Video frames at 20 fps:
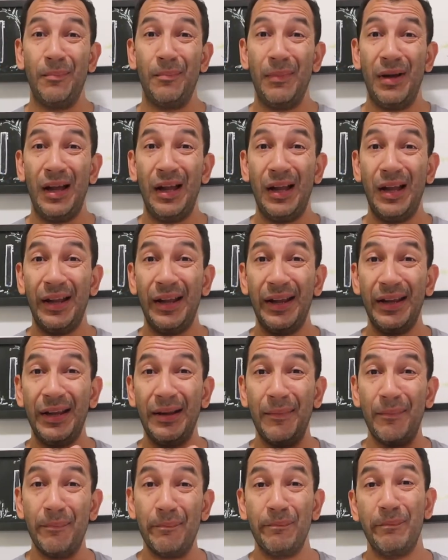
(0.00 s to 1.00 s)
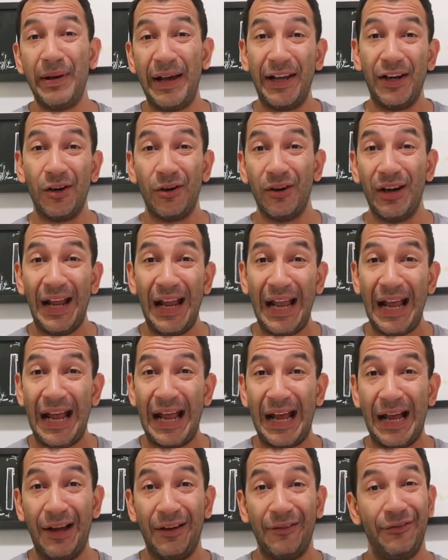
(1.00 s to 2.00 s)
My better
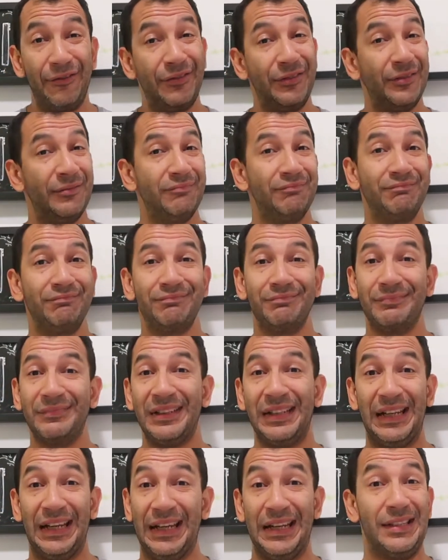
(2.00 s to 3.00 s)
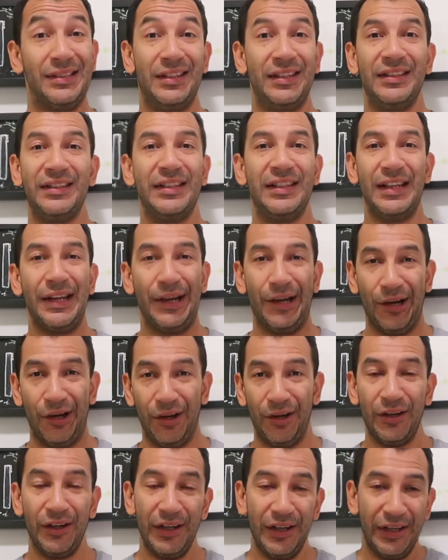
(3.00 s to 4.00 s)
half isn't
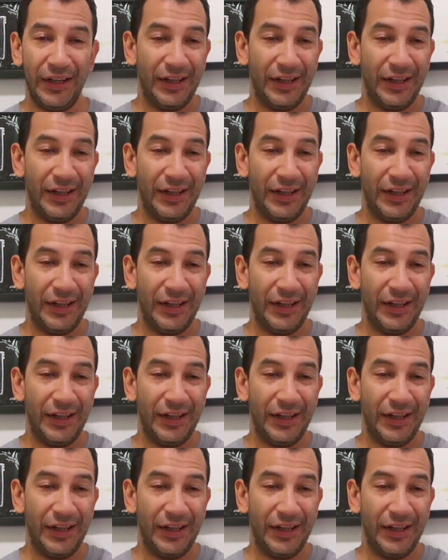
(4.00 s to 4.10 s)
here.